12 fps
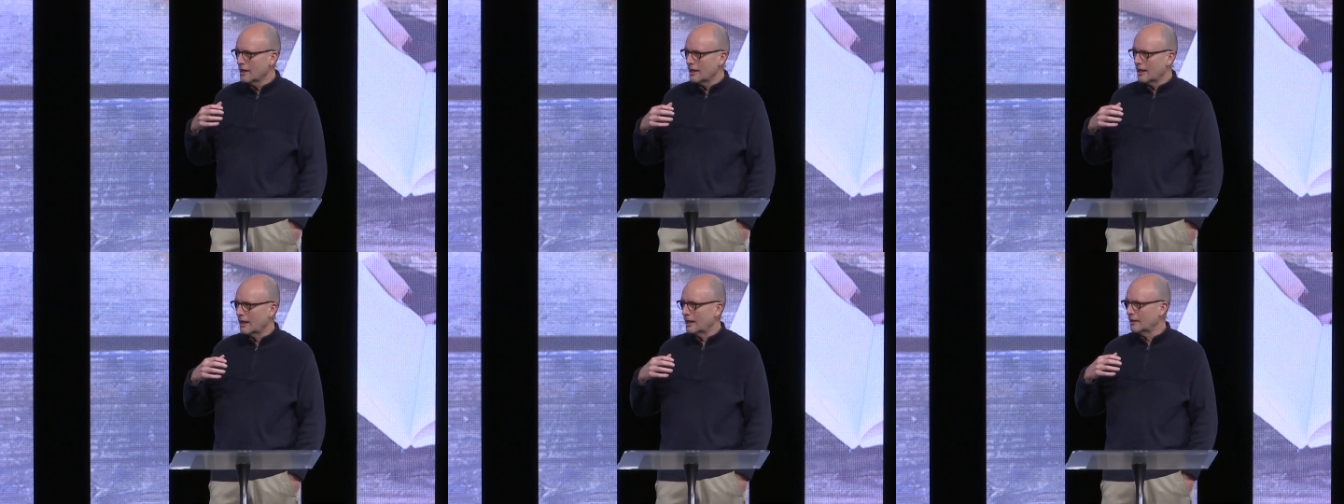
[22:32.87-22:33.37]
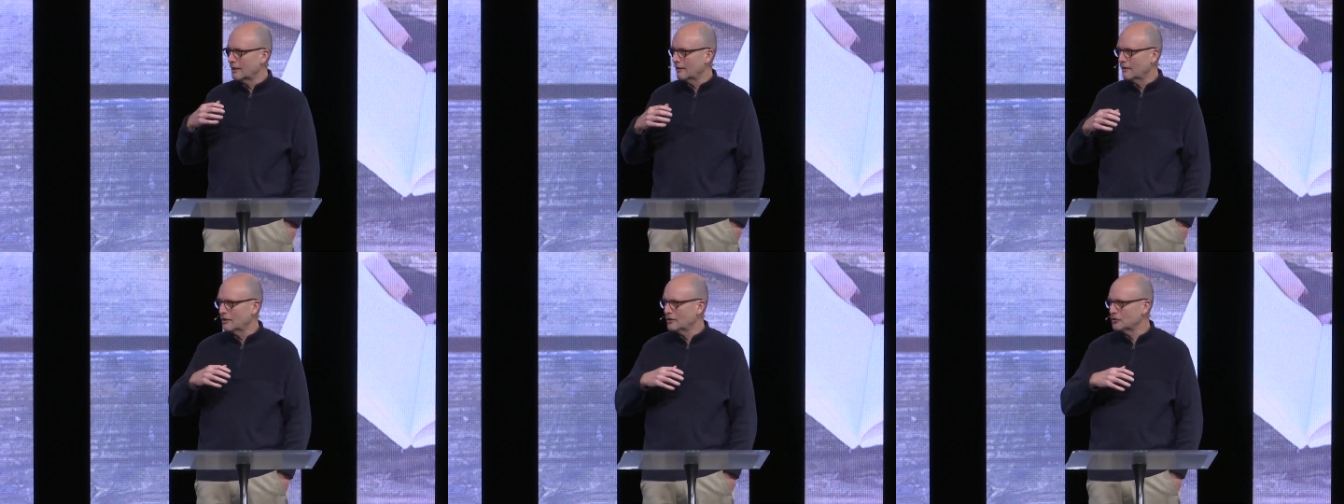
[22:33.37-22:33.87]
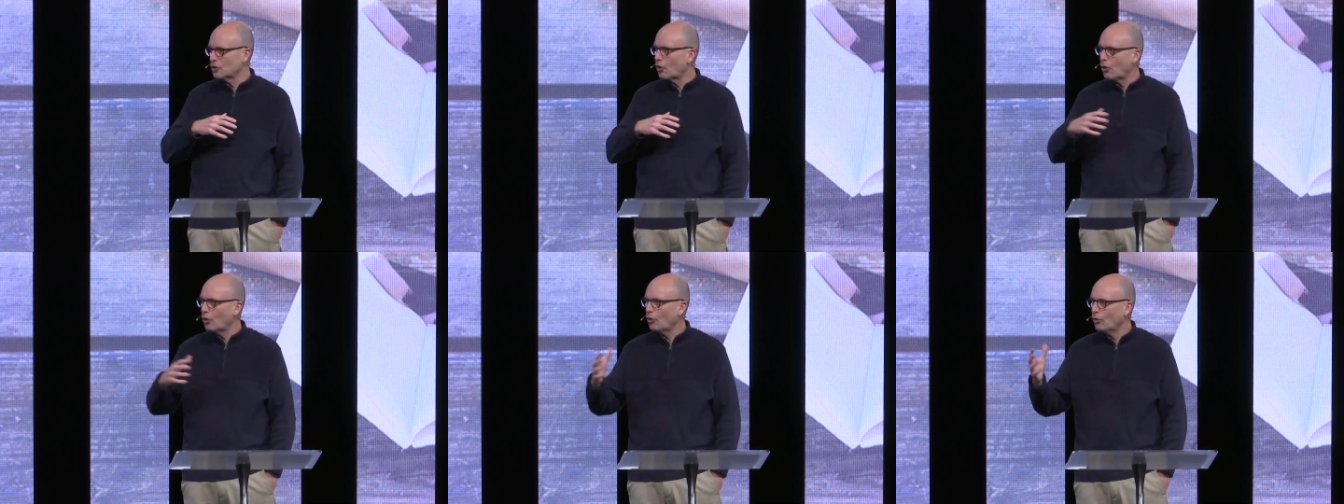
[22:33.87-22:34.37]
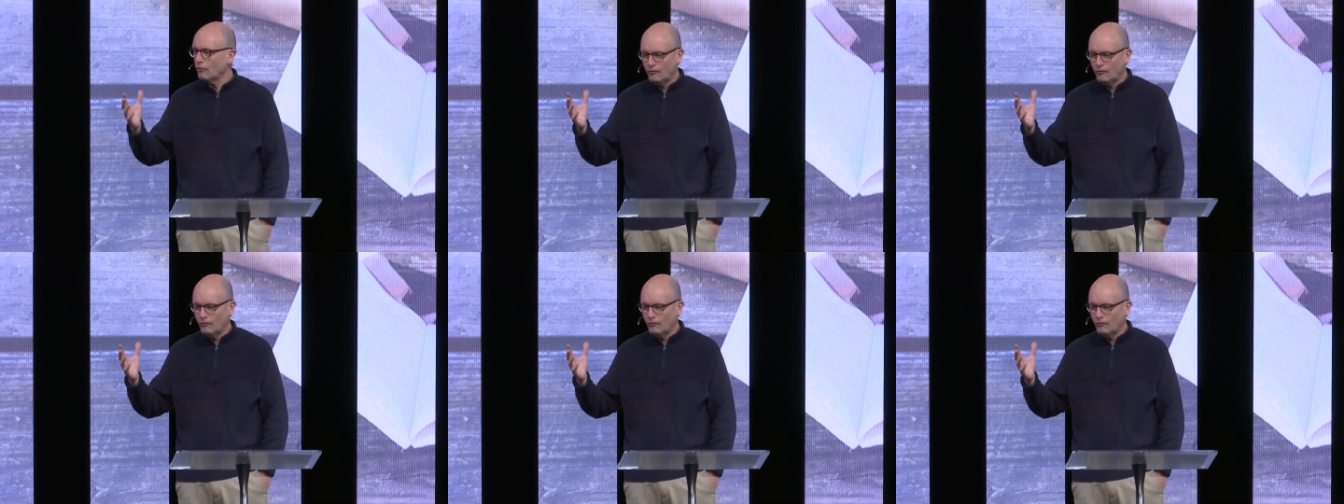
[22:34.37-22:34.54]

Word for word: and this whole